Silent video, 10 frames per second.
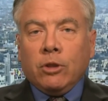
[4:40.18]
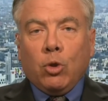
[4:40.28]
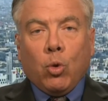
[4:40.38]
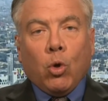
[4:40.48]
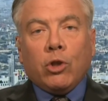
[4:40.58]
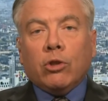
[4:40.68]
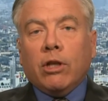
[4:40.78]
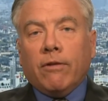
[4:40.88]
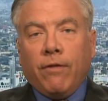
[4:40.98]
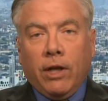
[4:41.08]
cordial
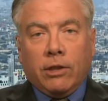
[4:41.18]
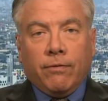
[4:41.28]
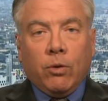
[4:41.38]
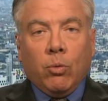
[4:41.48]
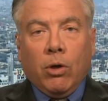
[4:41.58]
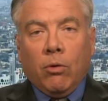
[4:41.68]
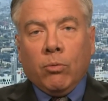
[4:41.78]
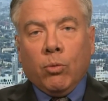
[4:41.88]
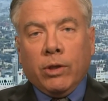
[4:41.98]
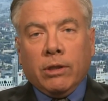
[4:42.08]
interface, if you will,
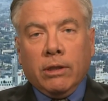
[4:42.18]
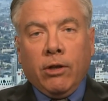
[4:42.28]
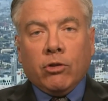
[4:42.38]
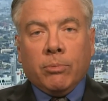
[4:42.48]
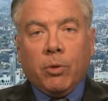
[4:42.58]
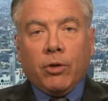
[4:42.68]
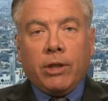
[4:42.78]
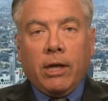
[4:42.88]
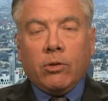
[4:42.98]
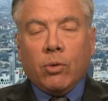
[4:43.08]
with the leaders of both
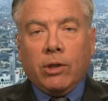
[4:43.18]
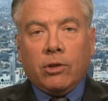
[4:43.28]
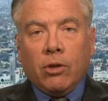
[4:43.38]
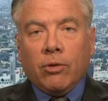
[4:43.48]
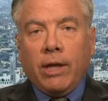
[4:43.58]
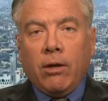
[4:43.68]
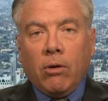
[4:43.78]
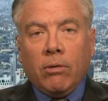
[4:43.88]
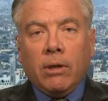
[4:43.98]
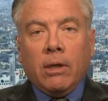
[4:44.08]
countries. So they
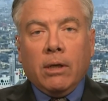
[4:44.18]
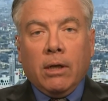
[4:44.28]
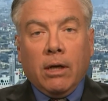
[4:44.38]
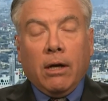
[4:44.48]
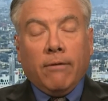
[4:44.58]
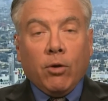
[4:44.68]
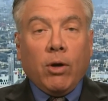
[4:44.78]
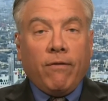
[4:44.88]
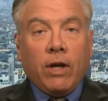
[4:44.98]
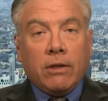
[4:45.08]
are a
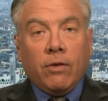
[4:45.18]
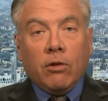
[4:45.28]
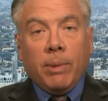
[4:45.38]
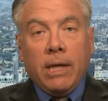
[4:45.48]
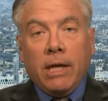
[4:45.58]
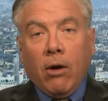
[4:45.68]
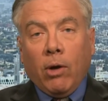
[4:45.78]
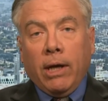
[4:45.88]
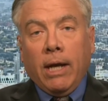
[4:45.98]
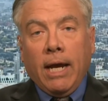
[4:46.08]
very effective
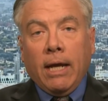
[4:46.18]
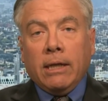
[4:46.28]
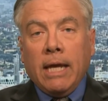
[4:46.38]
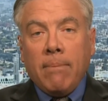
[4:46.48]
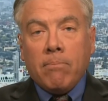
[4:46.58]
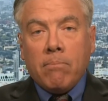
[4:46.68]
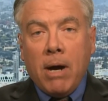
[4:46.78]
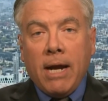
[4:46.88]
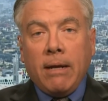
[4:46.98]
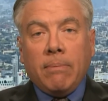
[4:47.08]
intermediary, and they
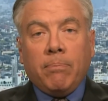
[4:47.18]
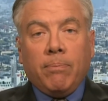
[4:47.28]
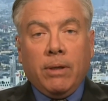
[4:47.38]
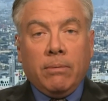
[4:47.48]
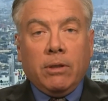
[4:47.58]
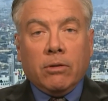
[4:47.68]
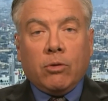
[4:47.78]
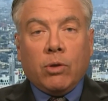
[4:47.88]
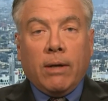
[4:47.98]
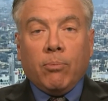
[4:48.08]
might,
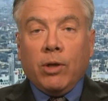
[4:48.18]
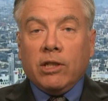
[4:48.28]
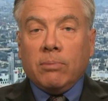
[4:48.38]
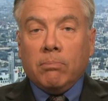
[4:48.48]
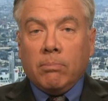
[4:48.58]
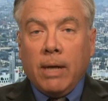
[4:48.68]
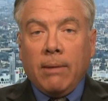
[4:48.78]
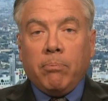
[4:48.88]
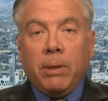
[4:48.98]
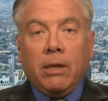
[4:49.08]
the Crown Prince
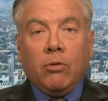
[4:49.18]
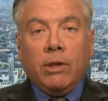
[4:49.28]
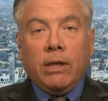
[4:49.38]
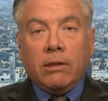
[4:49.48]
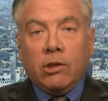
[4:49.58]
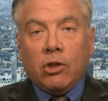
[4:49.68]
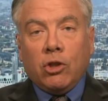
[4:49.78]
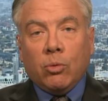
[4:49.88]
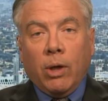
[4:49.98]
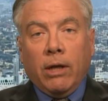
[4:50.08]
might be uniquely
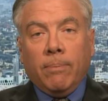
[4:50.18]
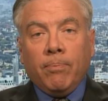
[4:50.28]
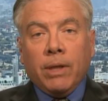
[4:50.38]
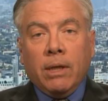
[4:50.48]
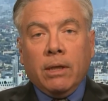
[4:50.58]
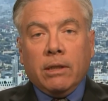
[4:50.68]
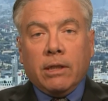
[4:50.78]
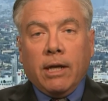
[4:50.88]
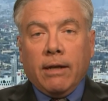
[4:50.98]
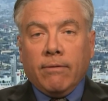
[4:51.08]
situated to
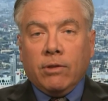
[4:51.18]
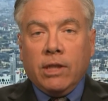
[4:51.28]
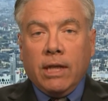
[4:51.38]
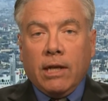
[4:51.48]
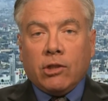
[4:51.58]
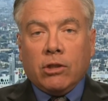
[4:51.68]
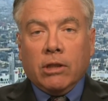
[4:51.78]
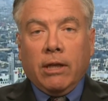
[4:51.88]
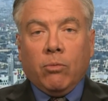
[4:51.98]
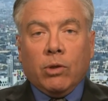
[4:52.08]
kind of
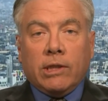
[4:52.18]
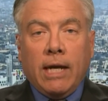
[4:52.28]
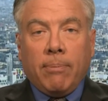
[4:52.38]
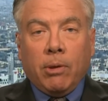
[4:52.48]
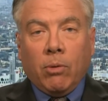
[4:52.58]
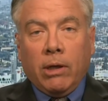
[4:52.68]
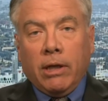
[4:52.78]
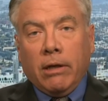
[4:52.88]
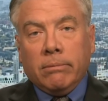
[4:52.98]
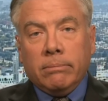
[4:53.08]
de-escalate what's happening right
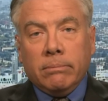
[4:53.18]
now.